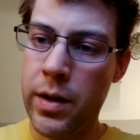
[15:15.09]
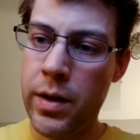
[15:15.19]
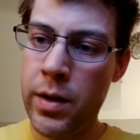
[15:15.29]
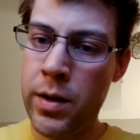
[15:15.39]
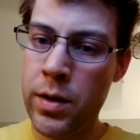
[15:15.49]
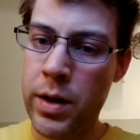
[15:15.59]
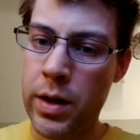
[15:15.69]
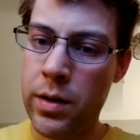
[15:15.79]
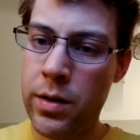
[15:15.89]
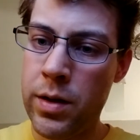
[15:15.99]

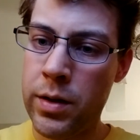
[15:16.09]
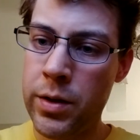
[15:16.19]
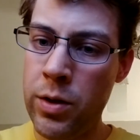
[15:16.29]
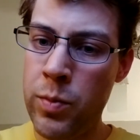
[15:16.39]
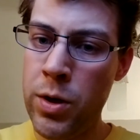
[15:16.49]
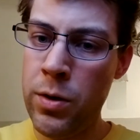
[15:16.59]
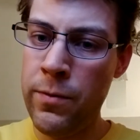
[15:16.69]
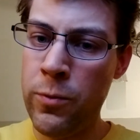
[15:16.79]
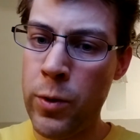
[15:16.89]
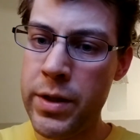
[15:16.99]
Okay, October
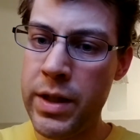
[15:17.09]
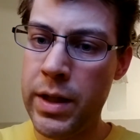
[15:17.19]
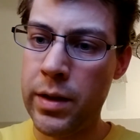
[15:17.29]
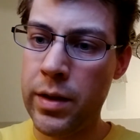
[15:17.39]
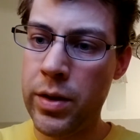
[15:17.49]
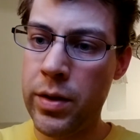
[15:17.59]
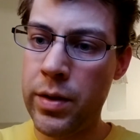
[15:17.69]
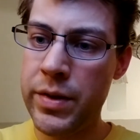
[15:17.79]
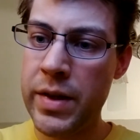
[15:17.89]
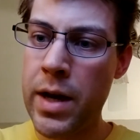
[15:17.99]

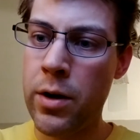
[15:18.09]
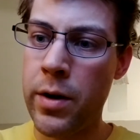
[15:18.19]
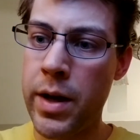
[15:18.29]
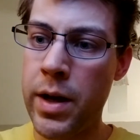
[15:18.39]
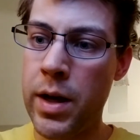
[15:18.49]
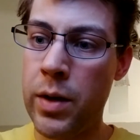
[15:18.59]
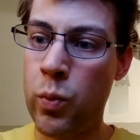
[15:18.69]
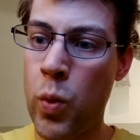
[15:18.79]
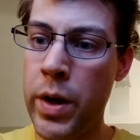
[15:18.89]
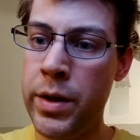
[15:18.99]
14th, Saturday
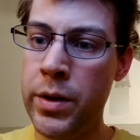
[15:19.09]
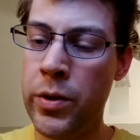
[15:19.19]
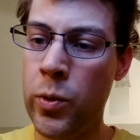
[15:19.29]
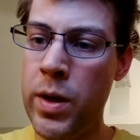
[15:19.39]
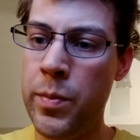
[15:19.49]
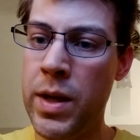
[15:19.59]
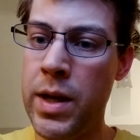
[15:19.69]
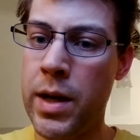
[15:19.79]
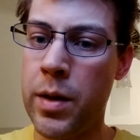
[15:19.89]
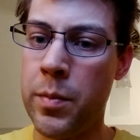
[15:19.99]
at 1 to 3
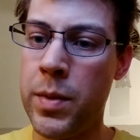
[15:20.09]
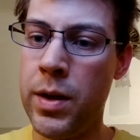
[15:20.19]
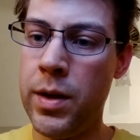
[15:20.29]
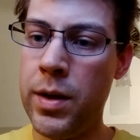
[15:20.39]
p.m.